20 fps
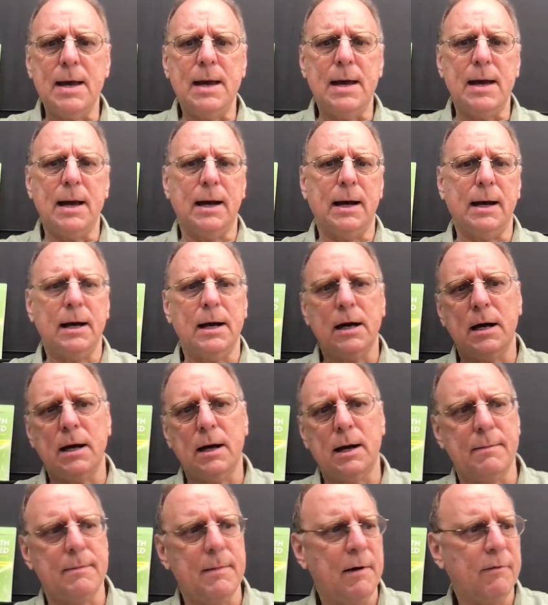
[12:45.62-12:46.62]

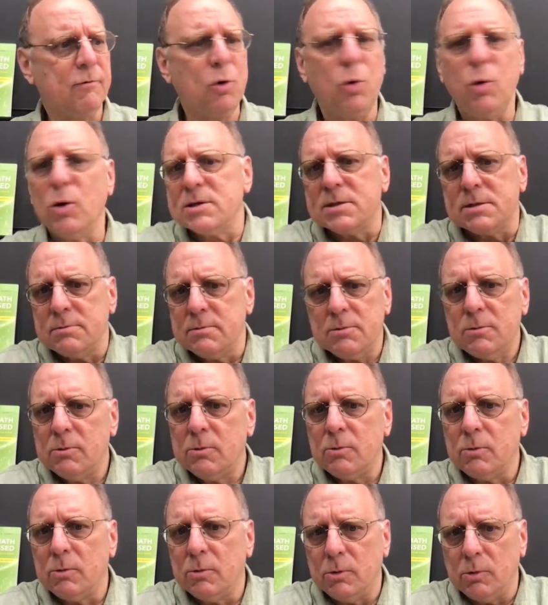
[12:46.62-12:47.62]
Uh, of course,
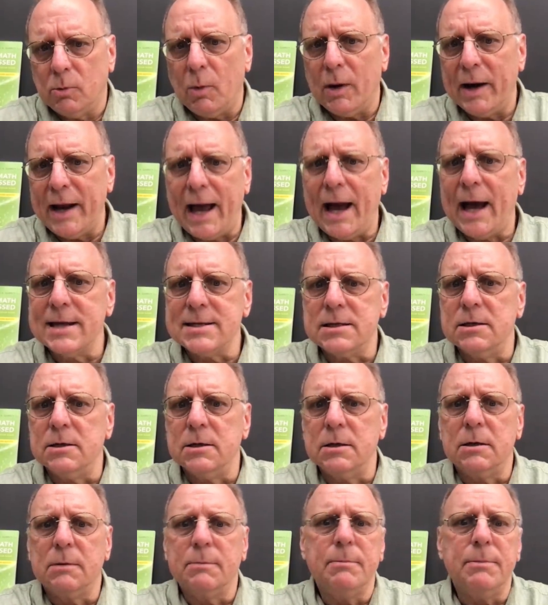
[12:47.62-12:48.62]
one has
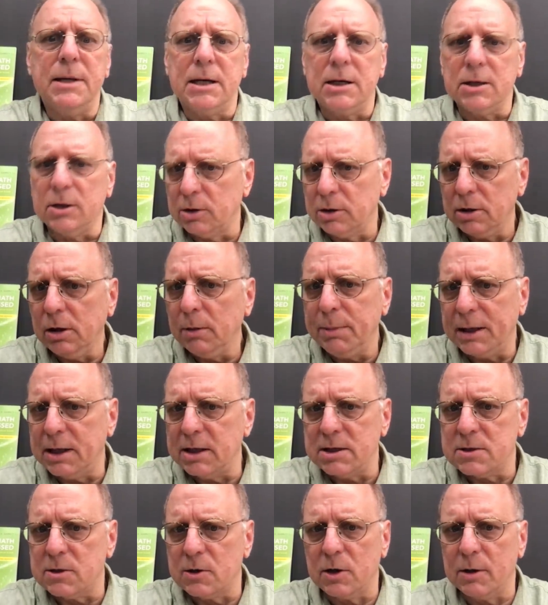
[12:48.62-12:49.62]
to be a little bit
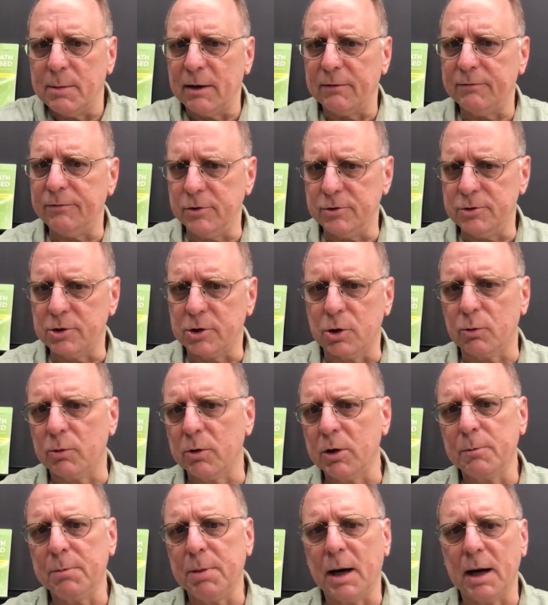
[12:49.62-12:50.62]
concerned about future
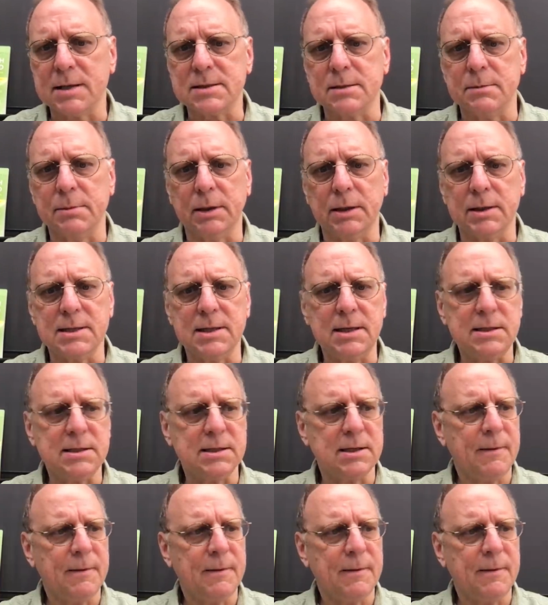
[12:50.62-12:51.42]
career possibilities.